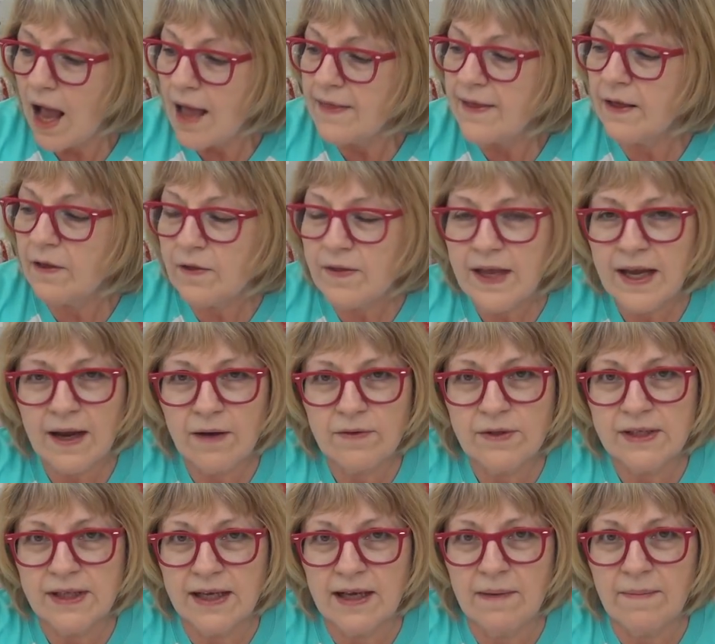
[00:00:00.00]
The other thing I
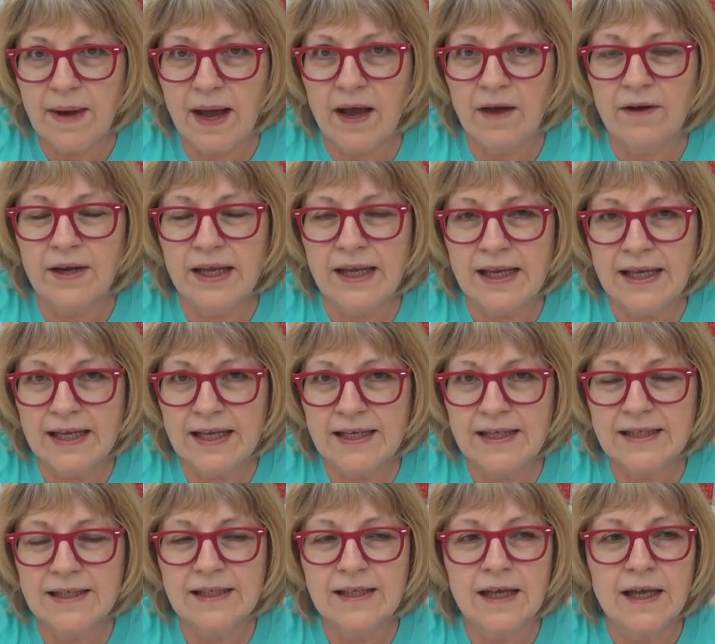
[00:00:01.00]
was thinking about
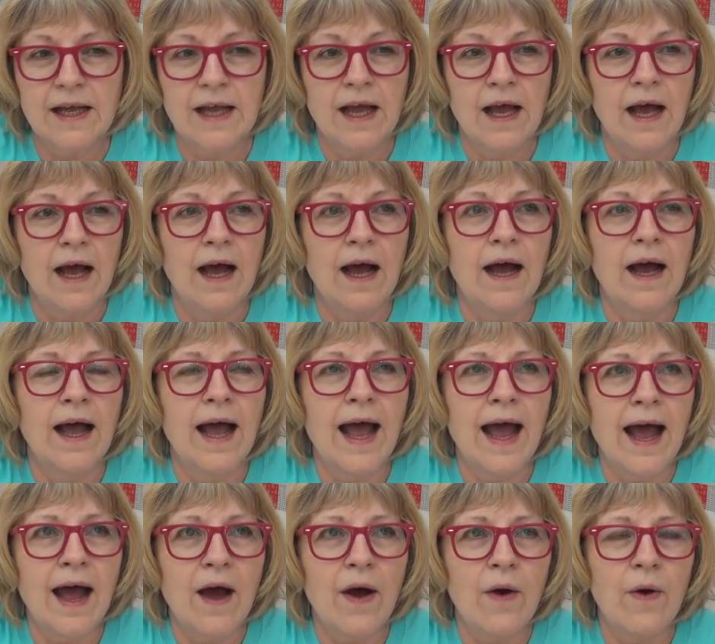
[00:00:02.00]
is uh,
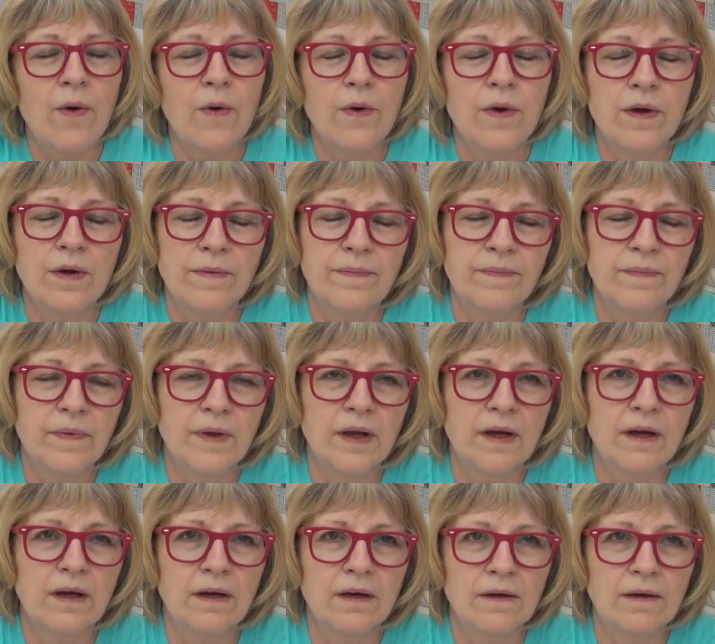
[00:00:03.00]
how...
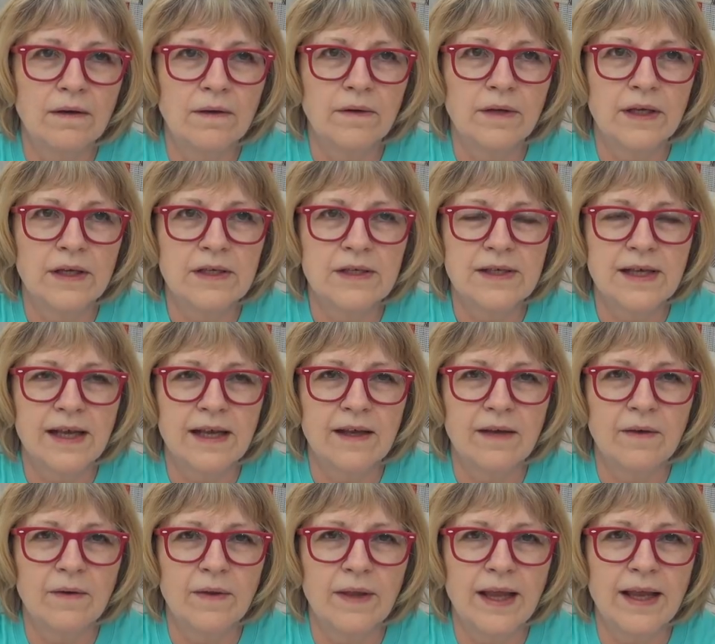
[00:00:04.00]
Oh, it's like,
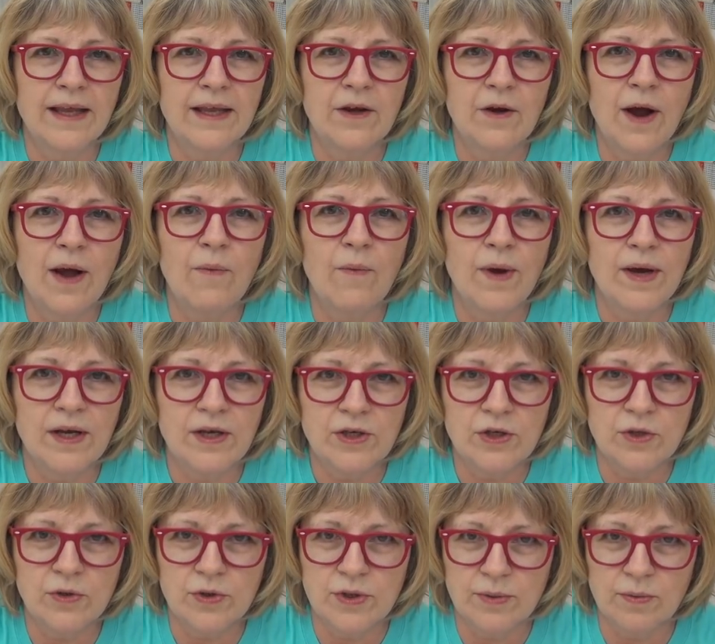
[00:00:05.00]
like, you know, I want
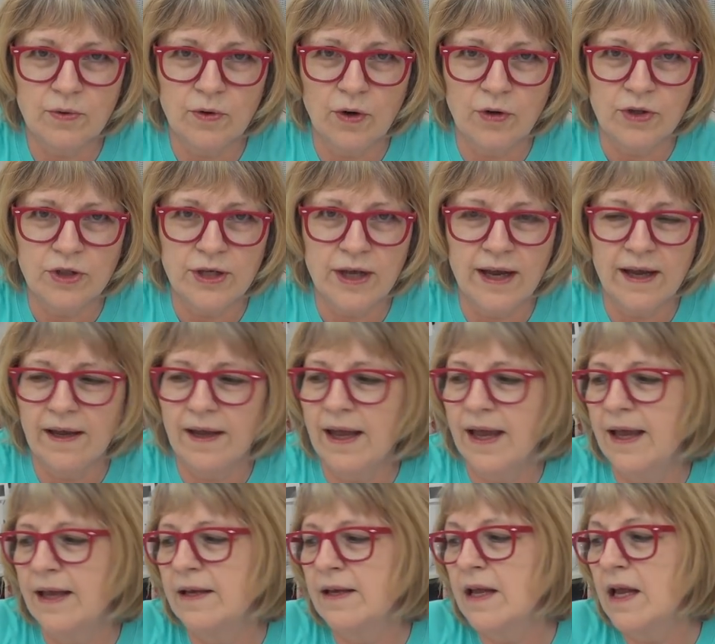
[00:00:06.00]
to do some crochet.
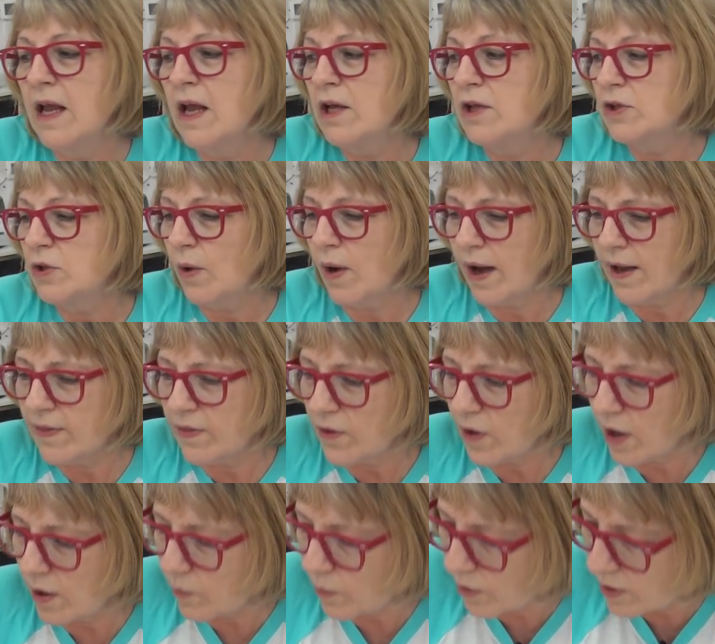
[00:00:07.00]
And so I
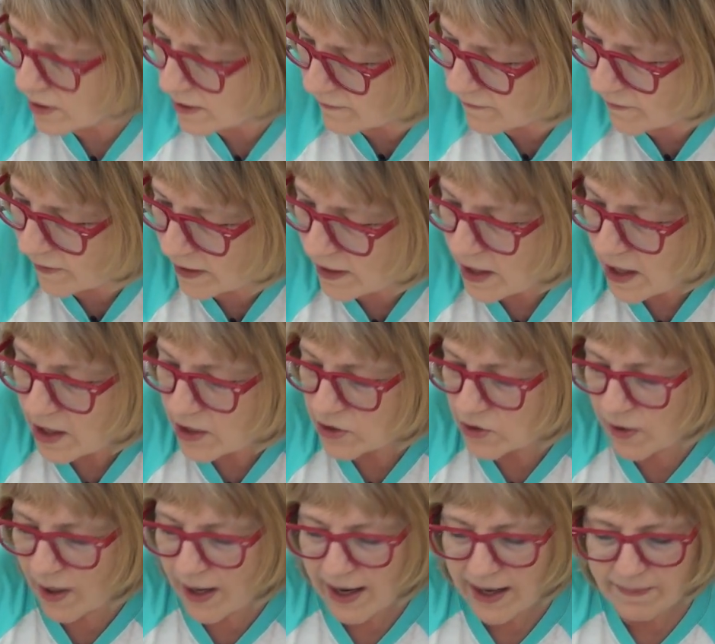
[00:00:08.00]
thought, where did I find?
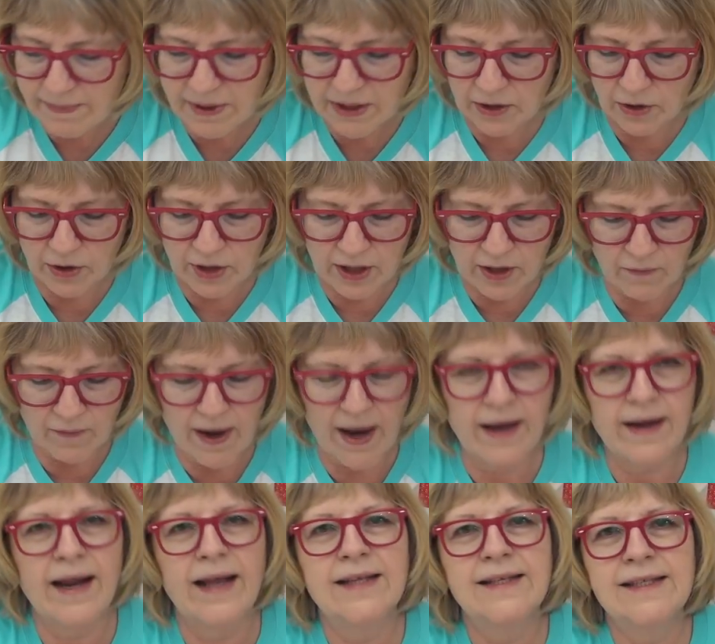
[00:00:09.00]
So I had been looking around
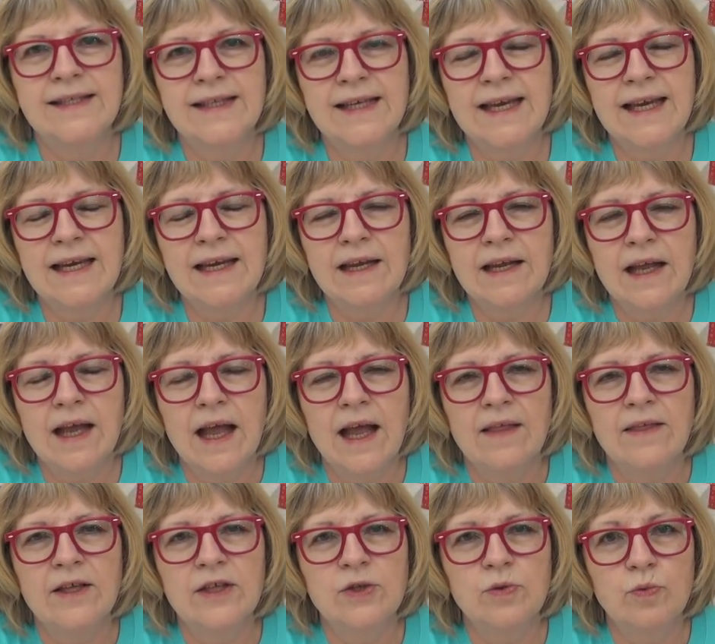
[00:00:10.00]
and I'd seen
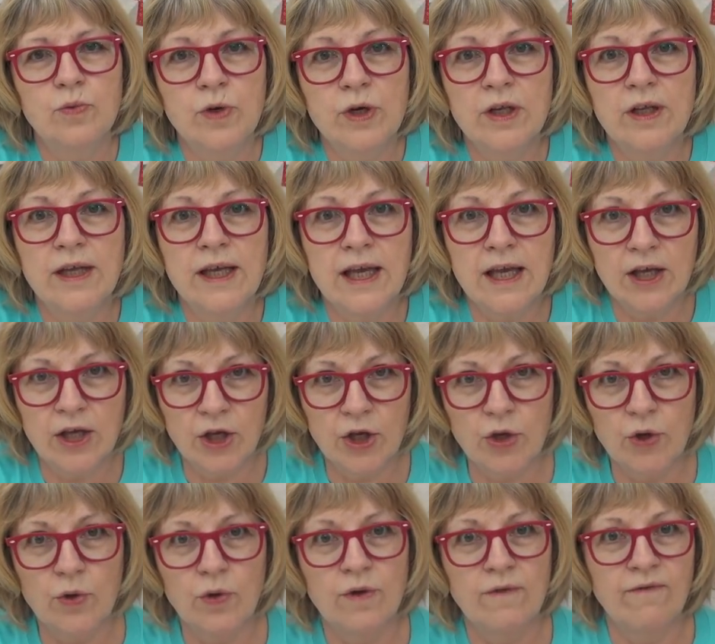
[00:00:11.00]
this really
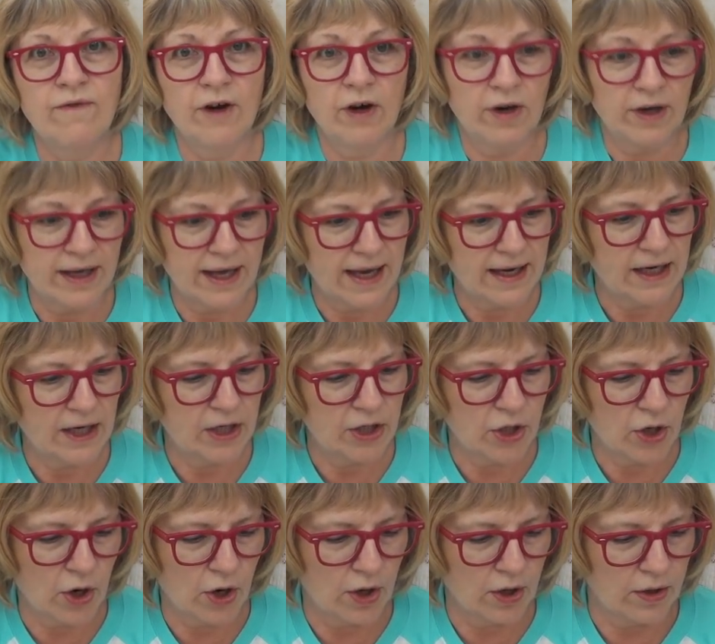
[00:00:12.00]
cute variegated
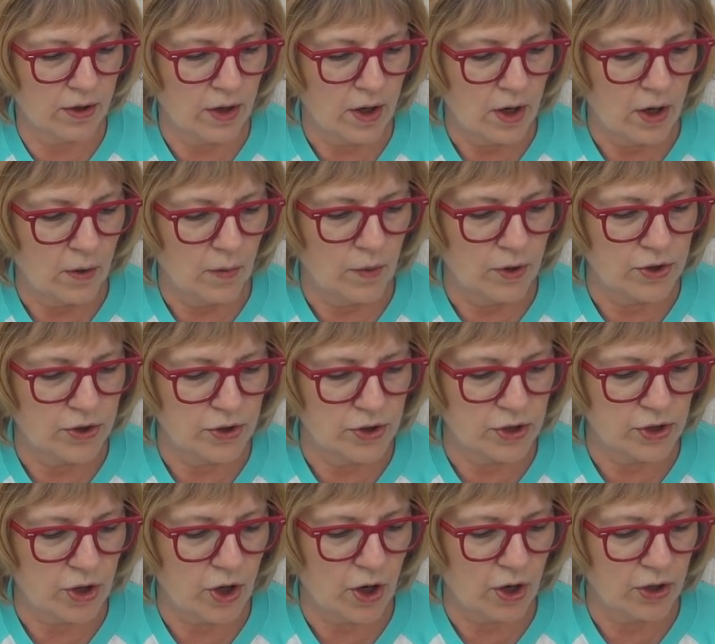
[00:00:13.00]
yarn, which
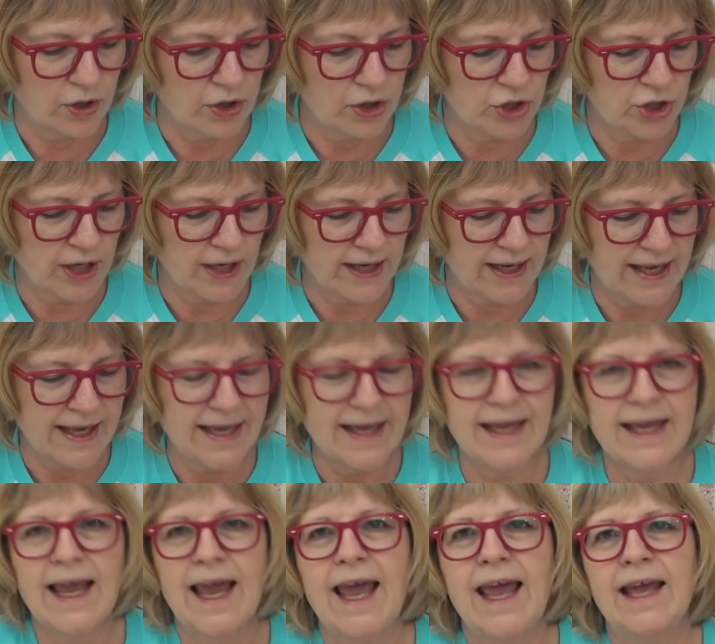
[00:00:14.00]
is called Chunky
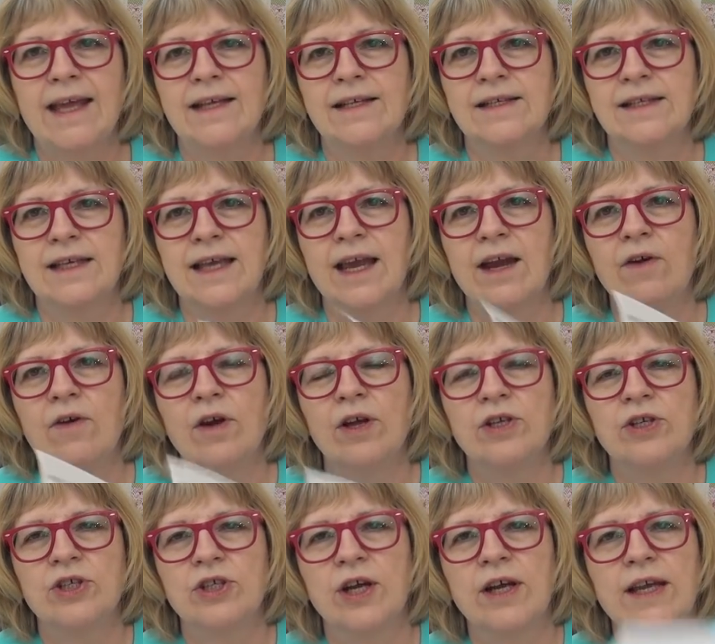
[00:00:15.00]
Cakes,
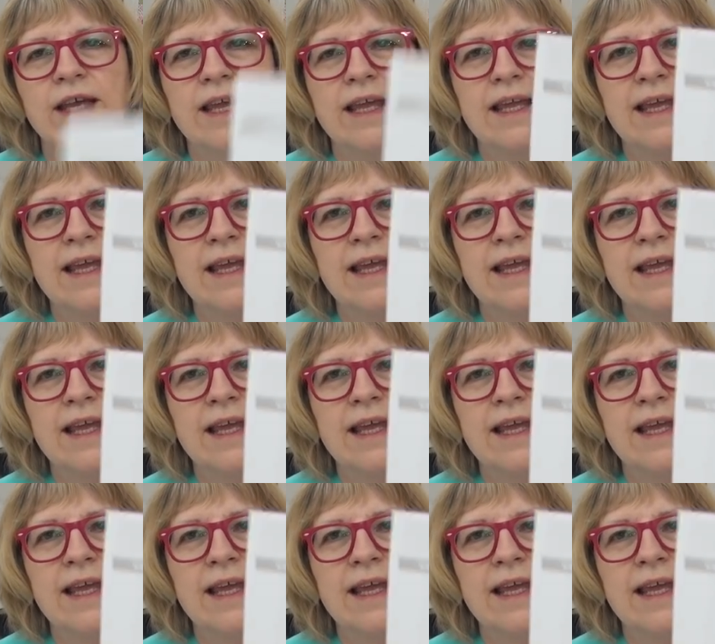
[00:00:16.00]
Caron Chunky